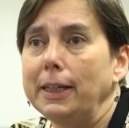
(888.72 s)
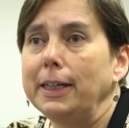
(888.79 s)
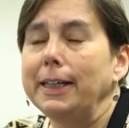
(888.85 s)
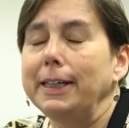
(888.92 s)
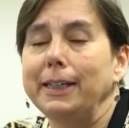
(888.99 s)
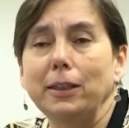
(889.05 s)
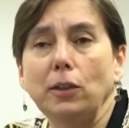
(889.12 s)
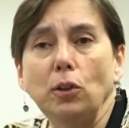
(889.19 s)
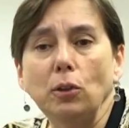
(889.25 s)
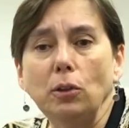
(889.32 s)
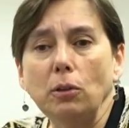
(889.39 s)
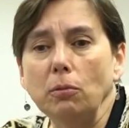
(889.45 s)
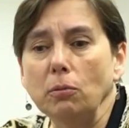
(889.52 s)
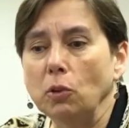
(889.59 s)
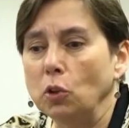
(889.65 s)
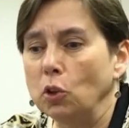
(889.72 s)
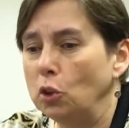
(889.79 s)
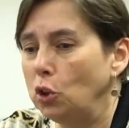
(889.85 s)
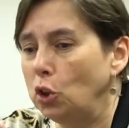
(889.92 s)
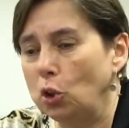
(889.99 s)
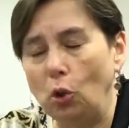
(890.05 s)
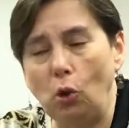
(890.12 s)
Not only does that
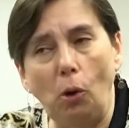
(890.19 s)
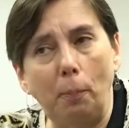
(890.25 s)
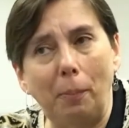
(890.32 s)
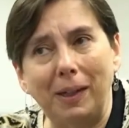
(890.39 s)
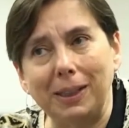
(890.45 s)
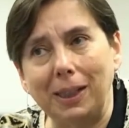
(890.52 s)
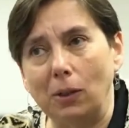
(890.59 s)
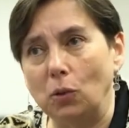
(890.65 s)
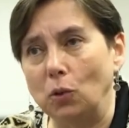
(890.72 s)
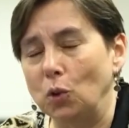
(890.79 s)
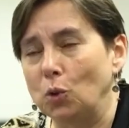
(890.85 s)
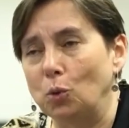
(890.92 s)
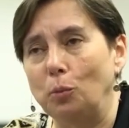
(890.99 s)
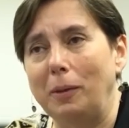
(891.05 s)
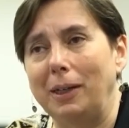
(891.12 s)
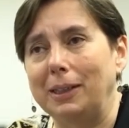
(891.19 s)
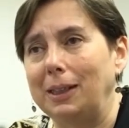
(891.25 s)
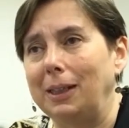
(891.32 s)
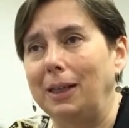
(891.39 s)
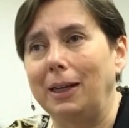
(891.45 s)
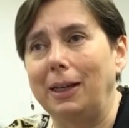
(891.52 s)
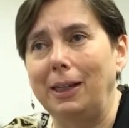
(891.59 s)
happen with addition and
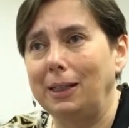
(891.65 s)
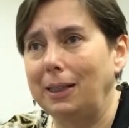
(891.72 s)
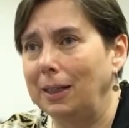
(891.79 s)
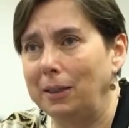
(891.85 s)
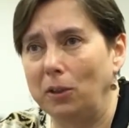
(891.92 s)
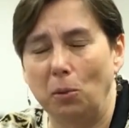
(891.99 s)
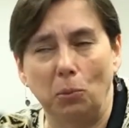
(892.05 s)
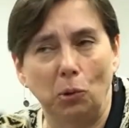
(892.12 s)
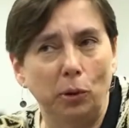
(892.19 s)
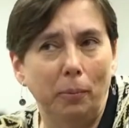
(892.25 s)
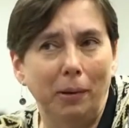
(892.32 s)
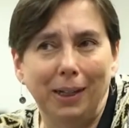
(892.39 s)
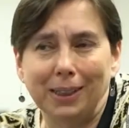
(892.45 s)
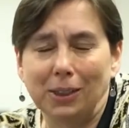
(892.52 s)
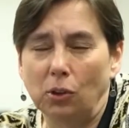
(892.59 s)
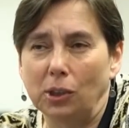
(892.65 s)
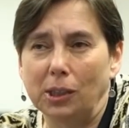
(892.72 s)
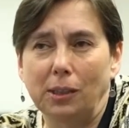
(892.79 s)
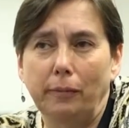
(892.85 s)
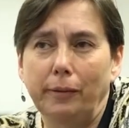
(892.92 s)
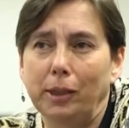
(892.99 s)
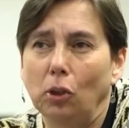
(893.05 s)
subtraction or with multiplication and
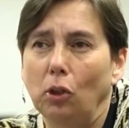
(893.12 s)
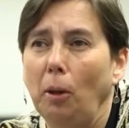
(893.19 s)
division,